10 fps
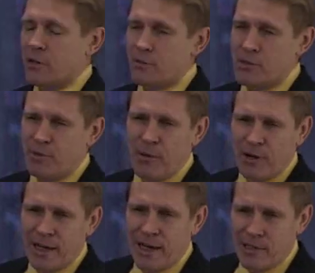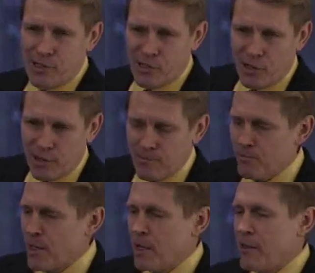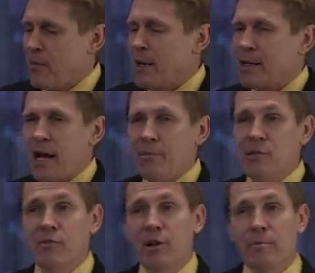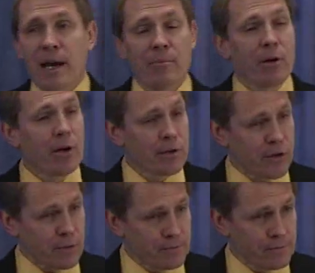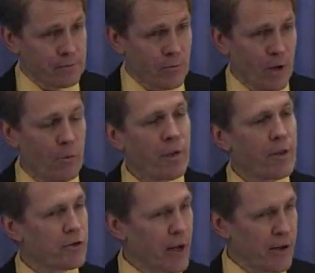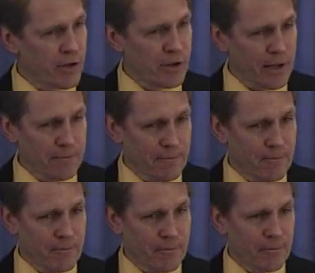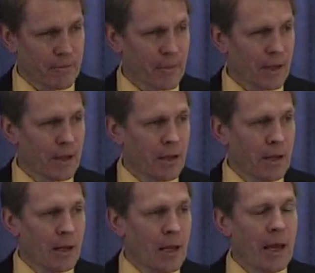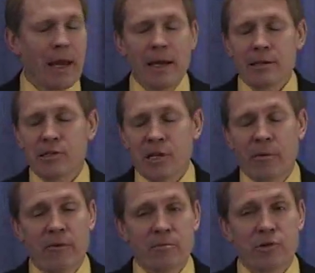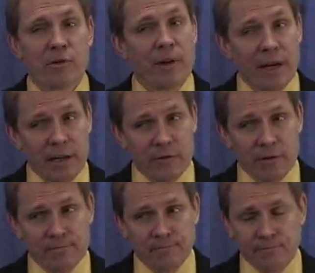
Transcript: was the primary guy in this cult. They made copies of their Bible also, with their changes in it. And some of them survived.